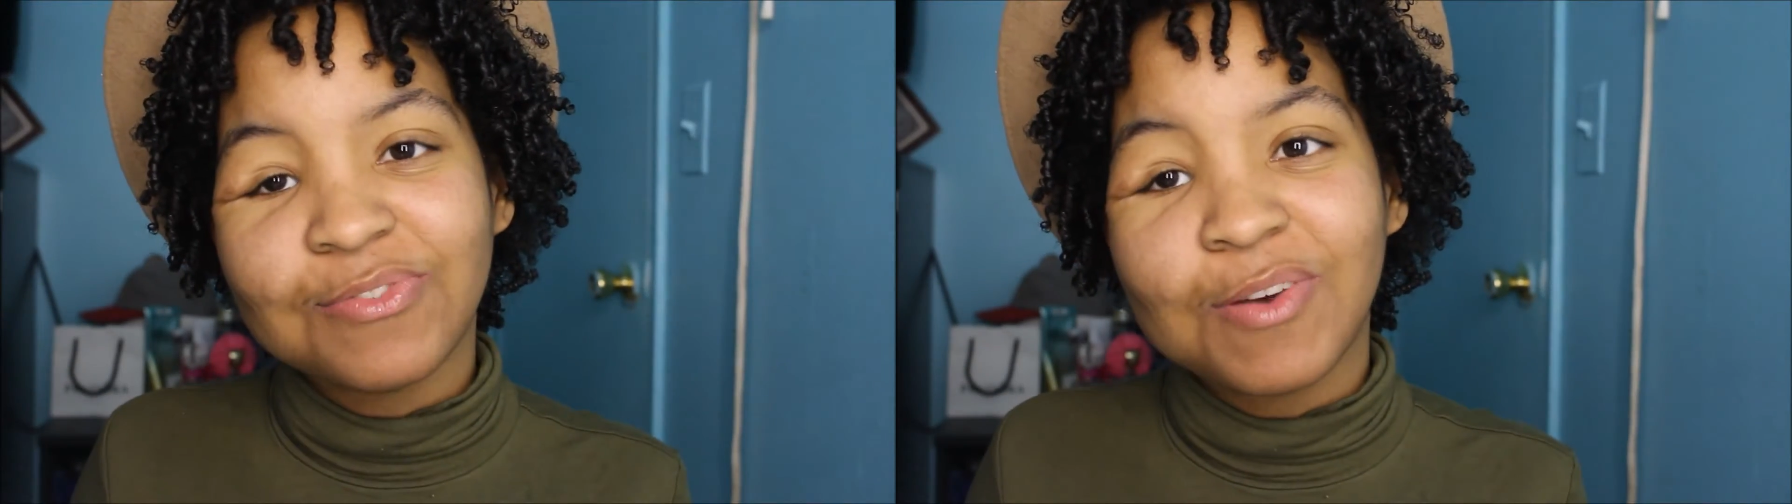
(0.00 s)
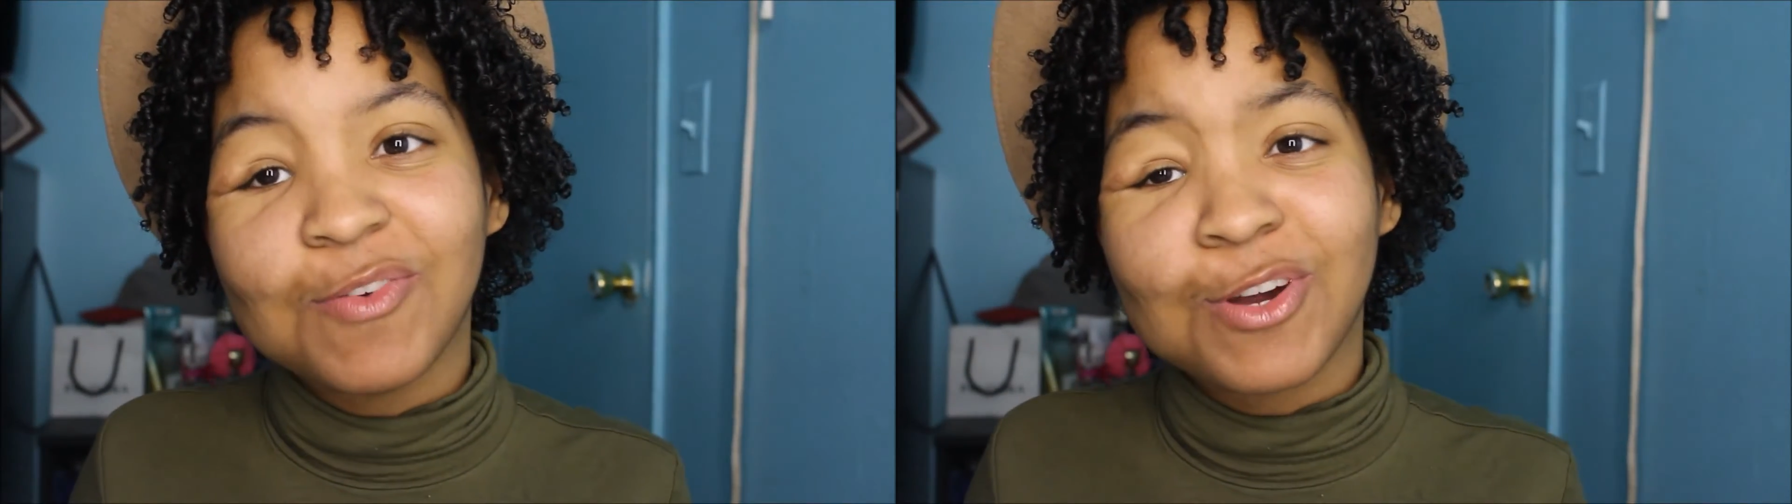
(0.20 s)

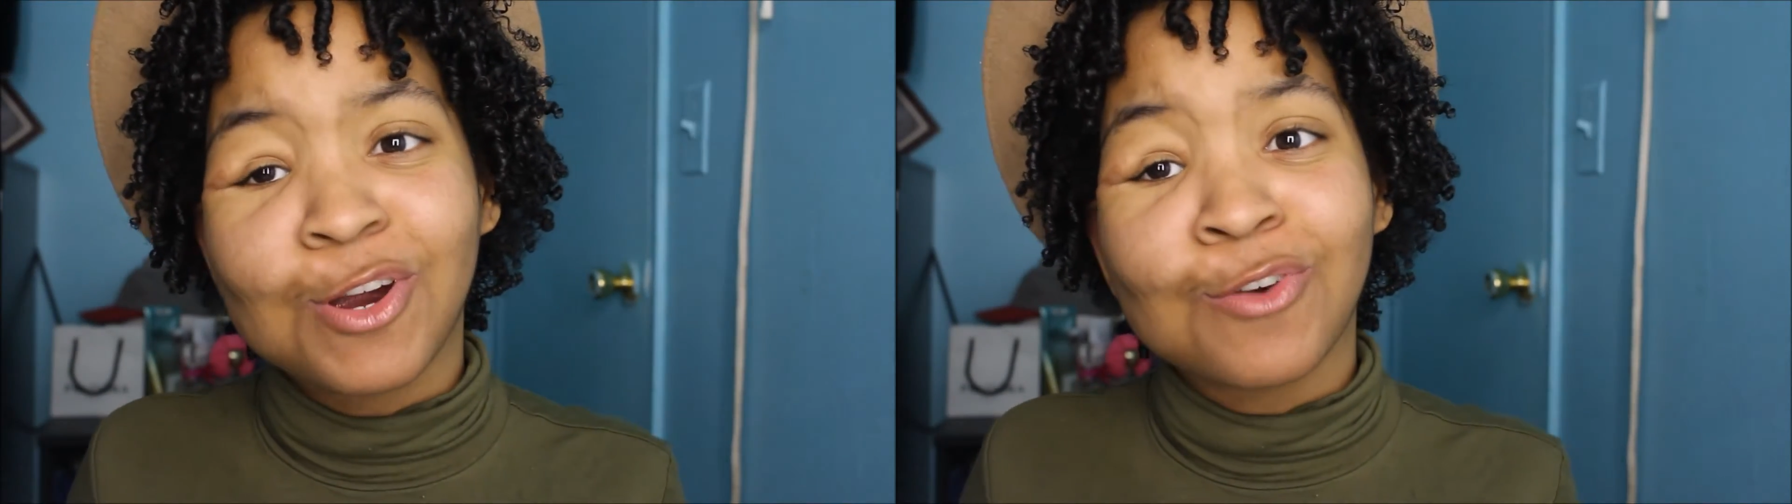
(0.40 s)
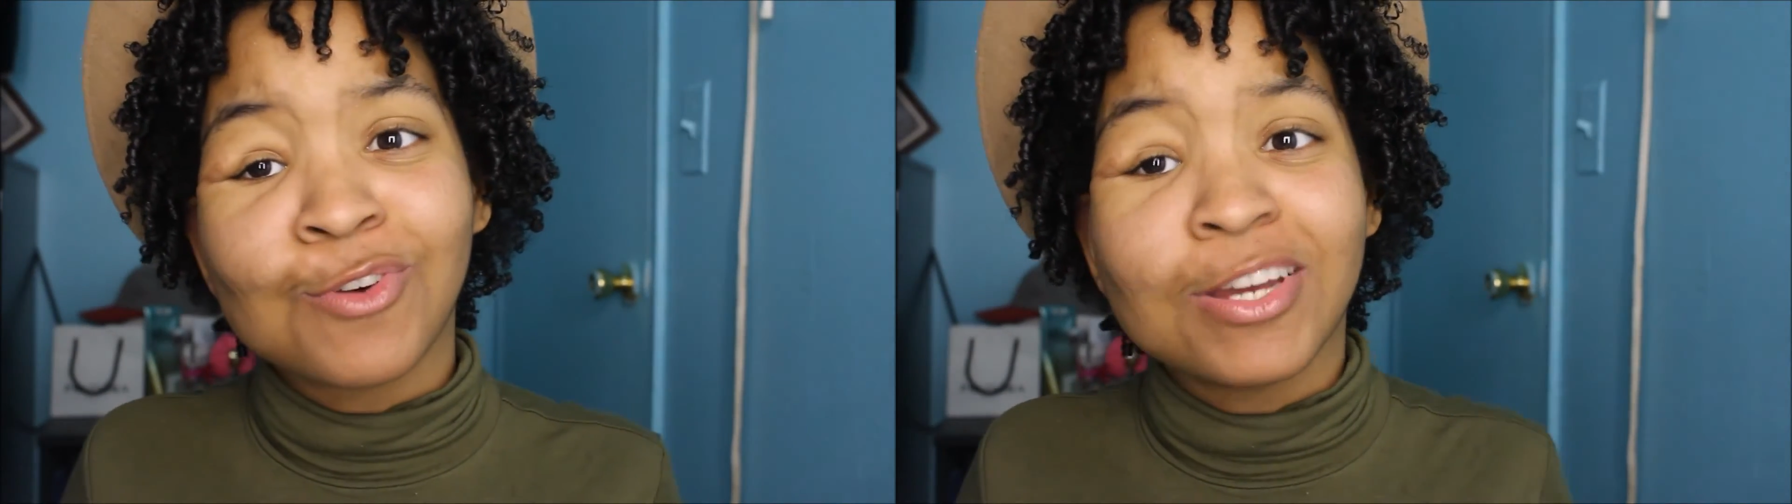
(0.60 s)
favorite
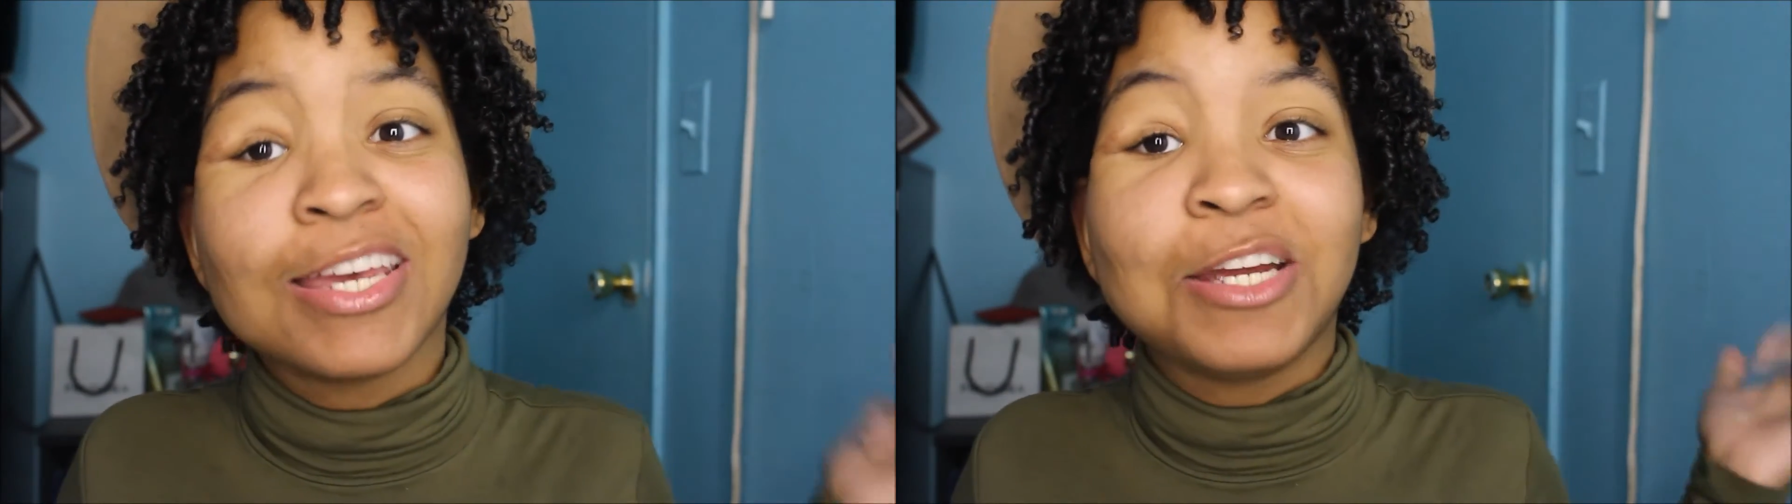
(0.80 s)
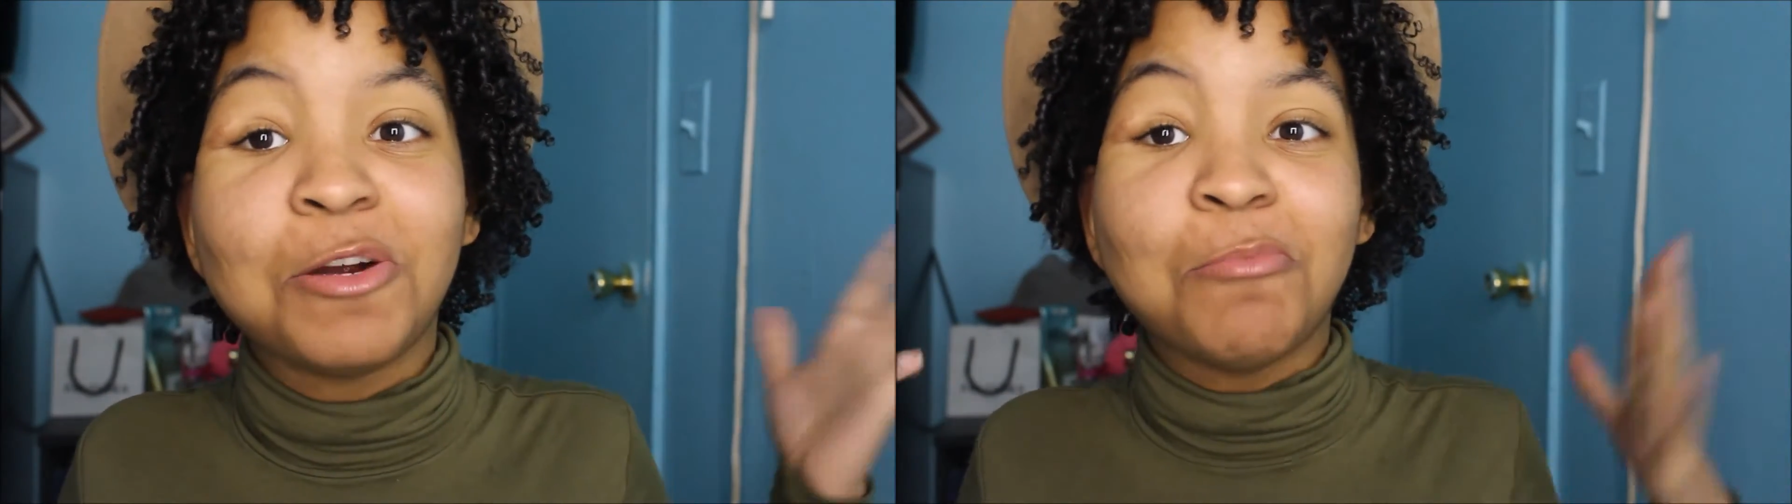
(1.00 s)
girl
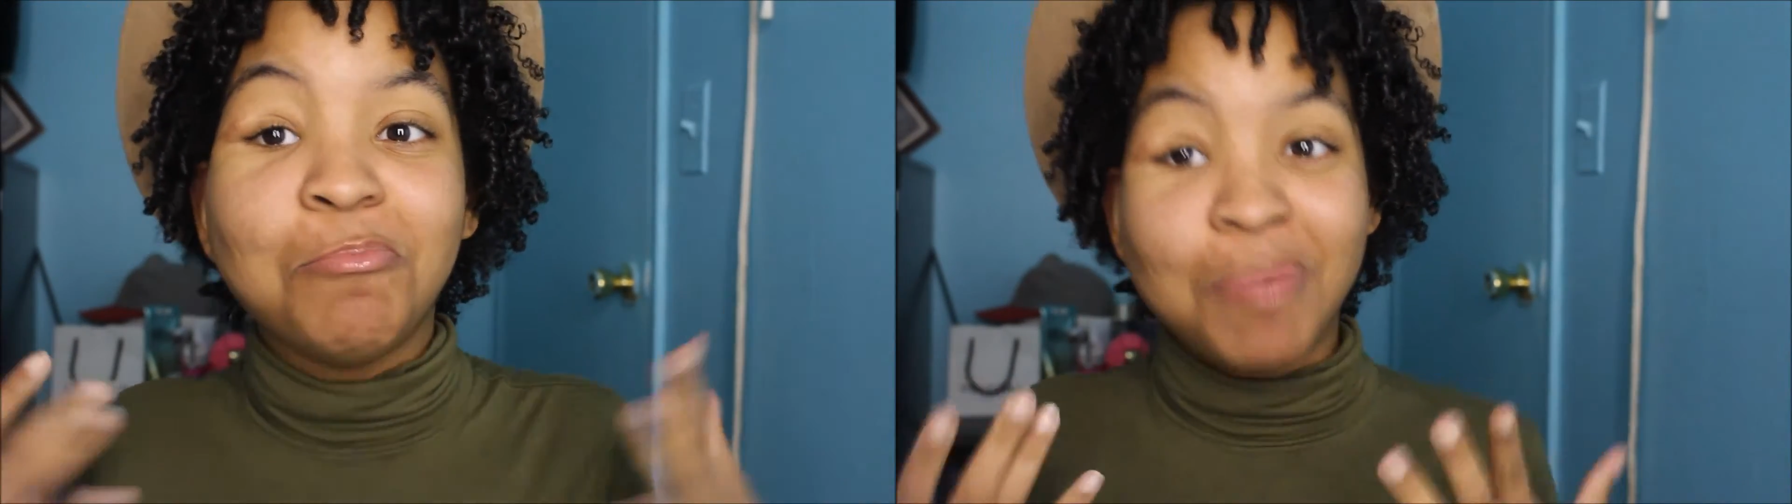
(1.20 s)
right here,